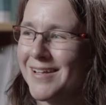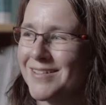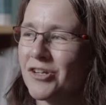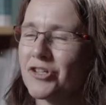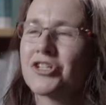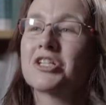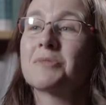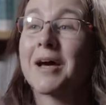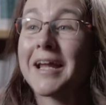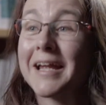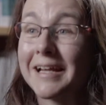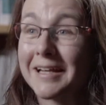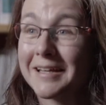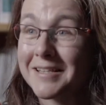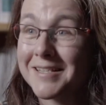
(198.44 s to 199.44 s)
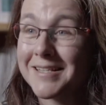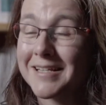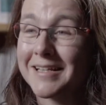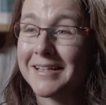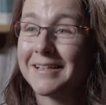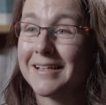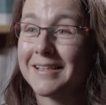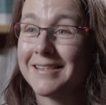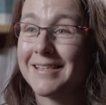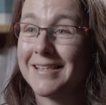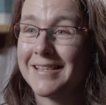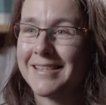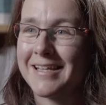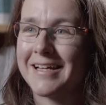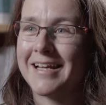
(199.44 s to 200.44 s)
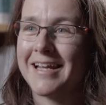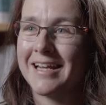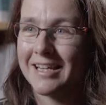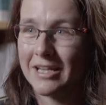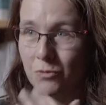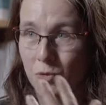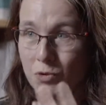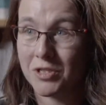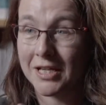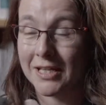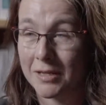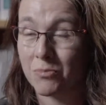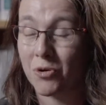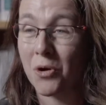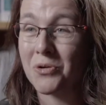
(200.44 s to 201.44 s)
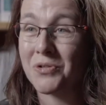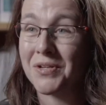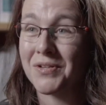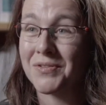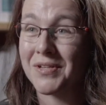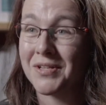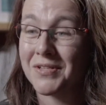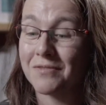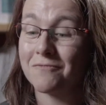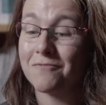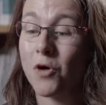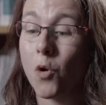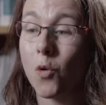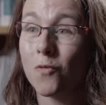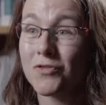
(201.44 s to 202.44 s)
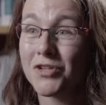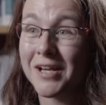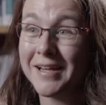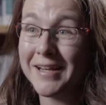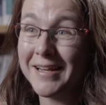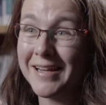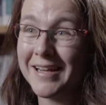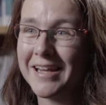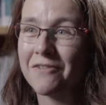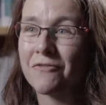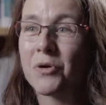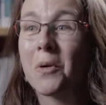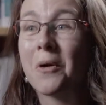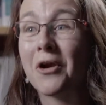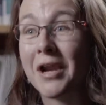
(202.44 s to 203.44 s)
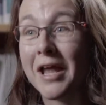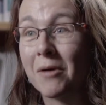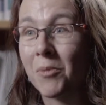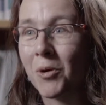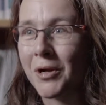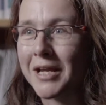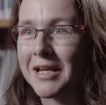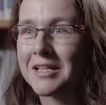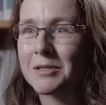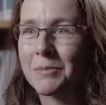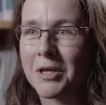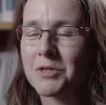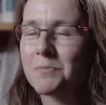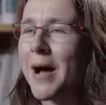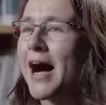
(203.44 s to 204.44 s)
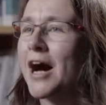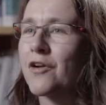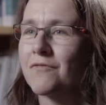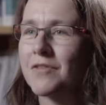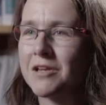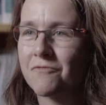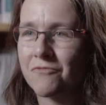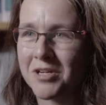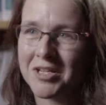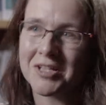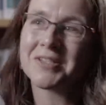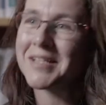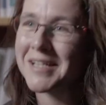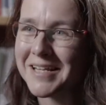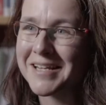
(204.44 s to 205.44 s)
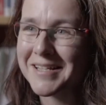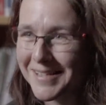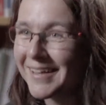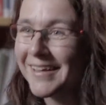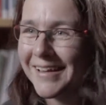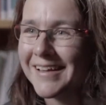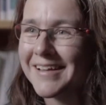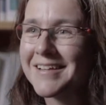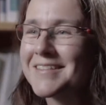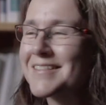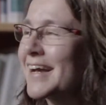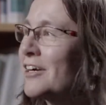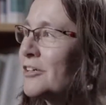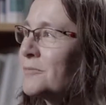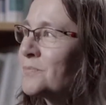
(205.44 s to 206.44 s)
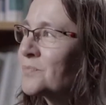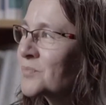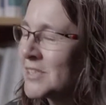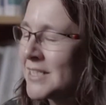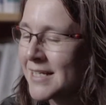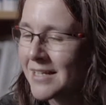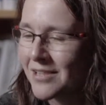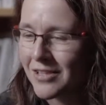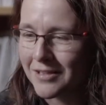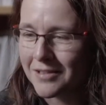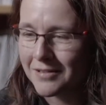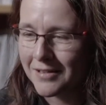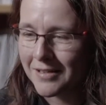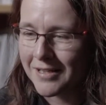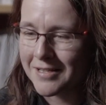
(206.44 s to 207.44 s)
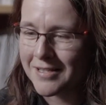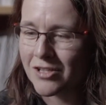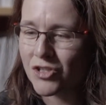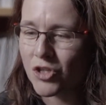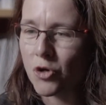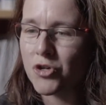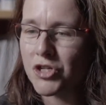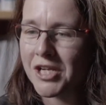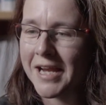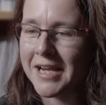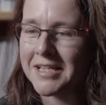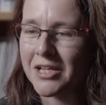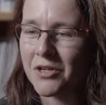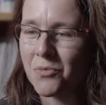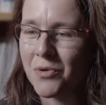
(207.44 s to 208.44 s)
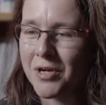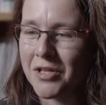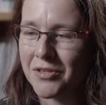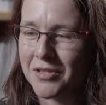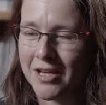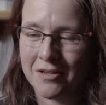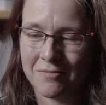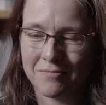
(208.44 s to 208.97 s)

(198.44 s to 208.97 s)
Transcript: about healing in the skin. The wound healing process is involved everywhere in our body. It's part of every disease. It's associated with